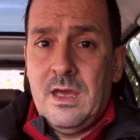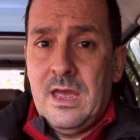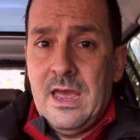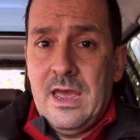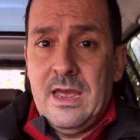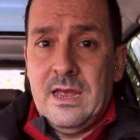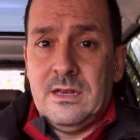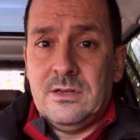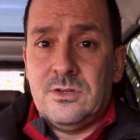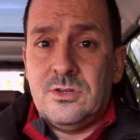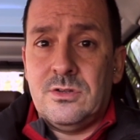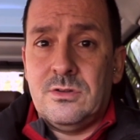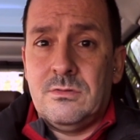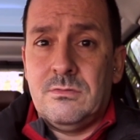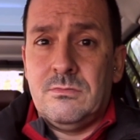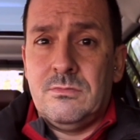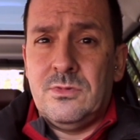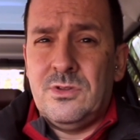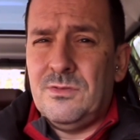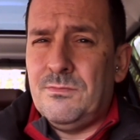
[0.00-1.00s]
and
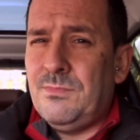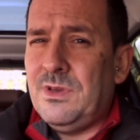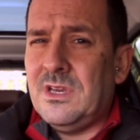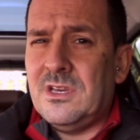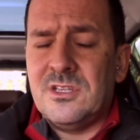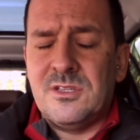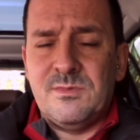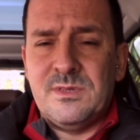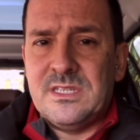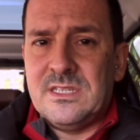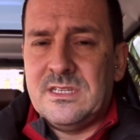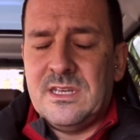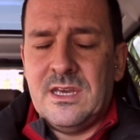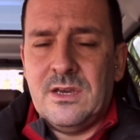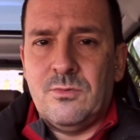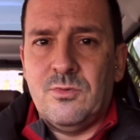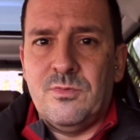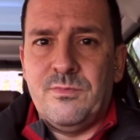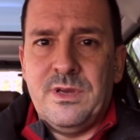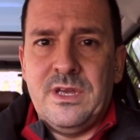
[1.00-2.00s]
the biggest
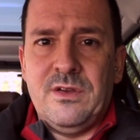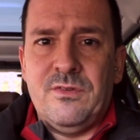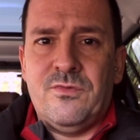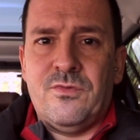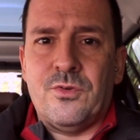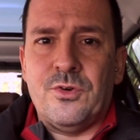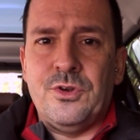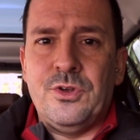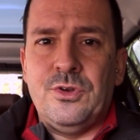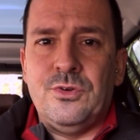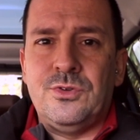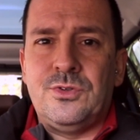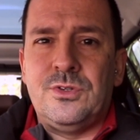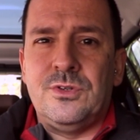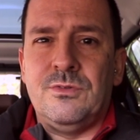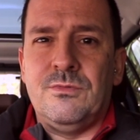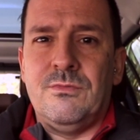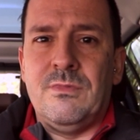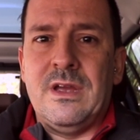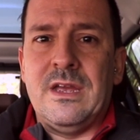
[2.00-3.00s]
mistake will be for you
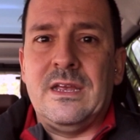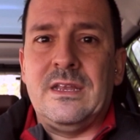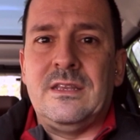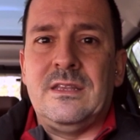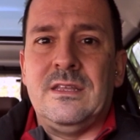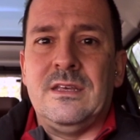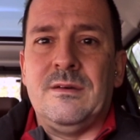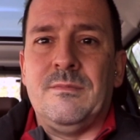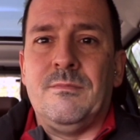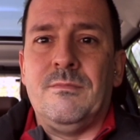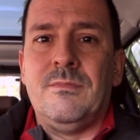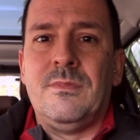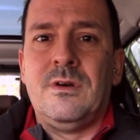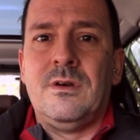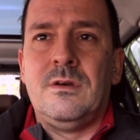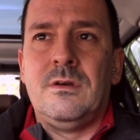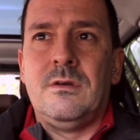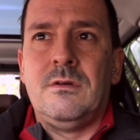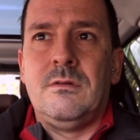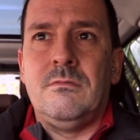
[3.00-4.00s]
to make them
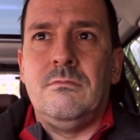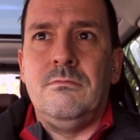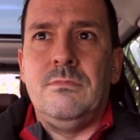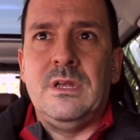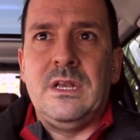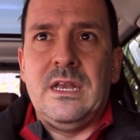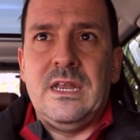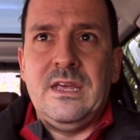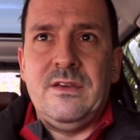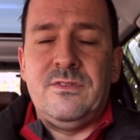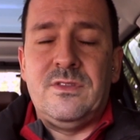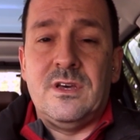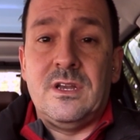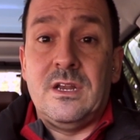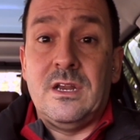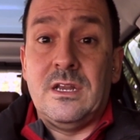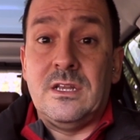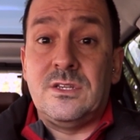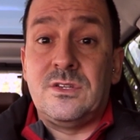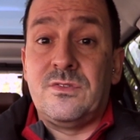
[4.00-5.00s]
believe
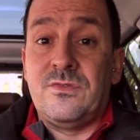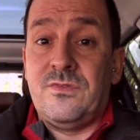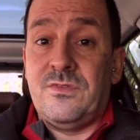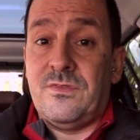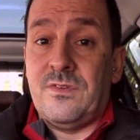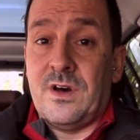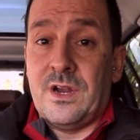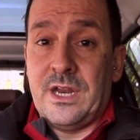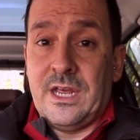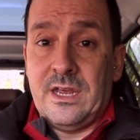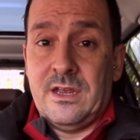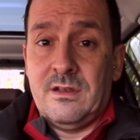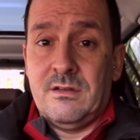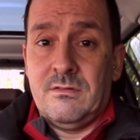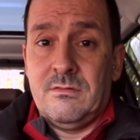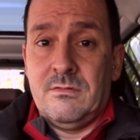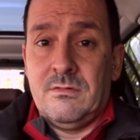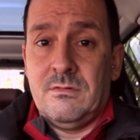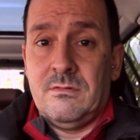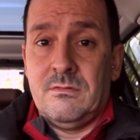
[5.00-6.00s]
that it is funny,
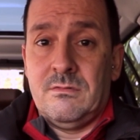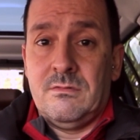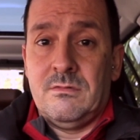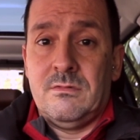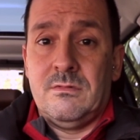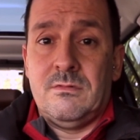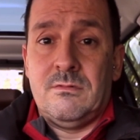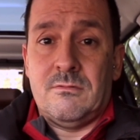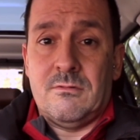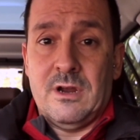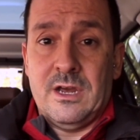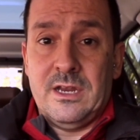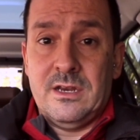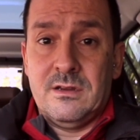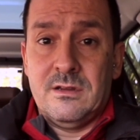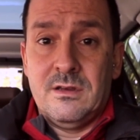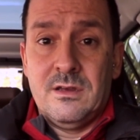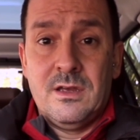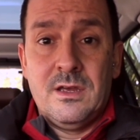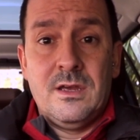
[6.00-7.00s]
right?
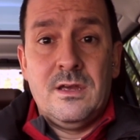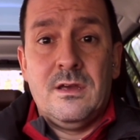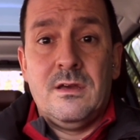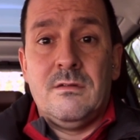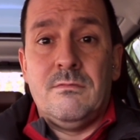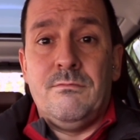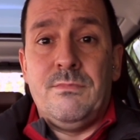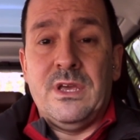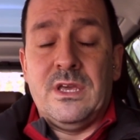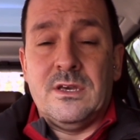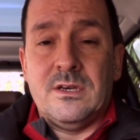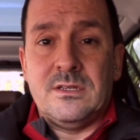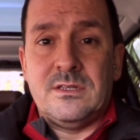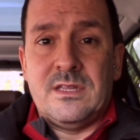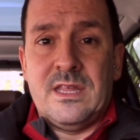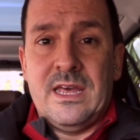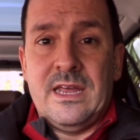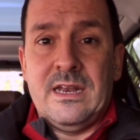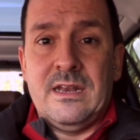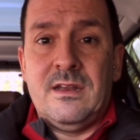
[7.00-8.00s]
Because
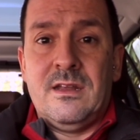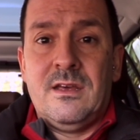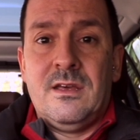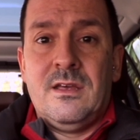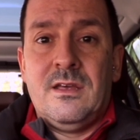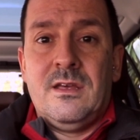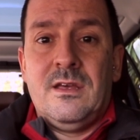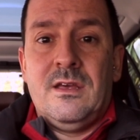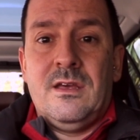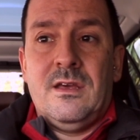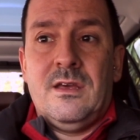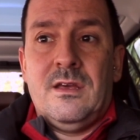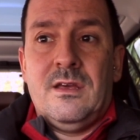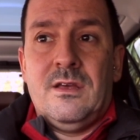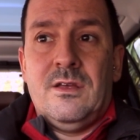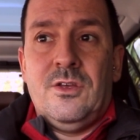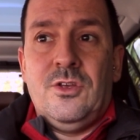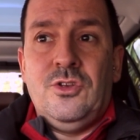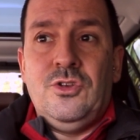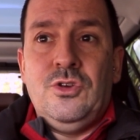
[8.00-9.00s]
then
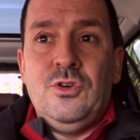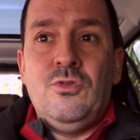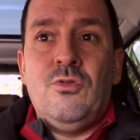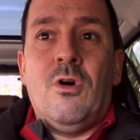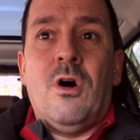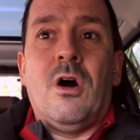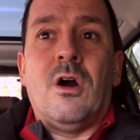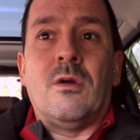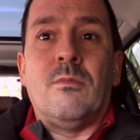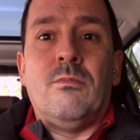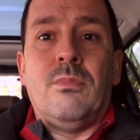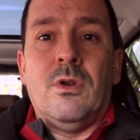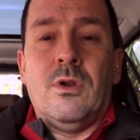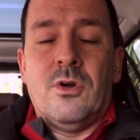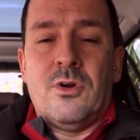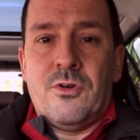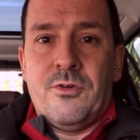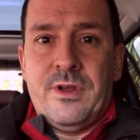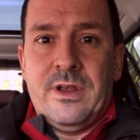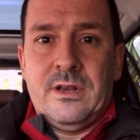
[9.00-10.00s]
you are
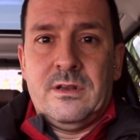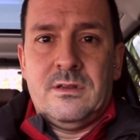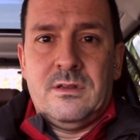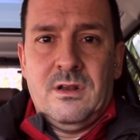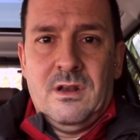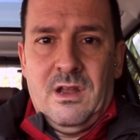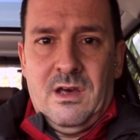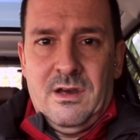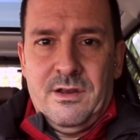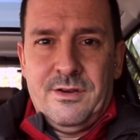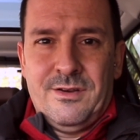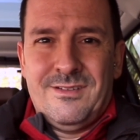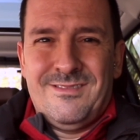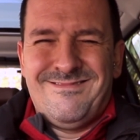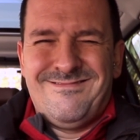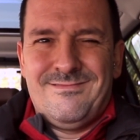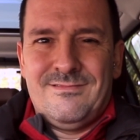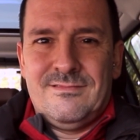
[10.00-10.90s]
blurring the line.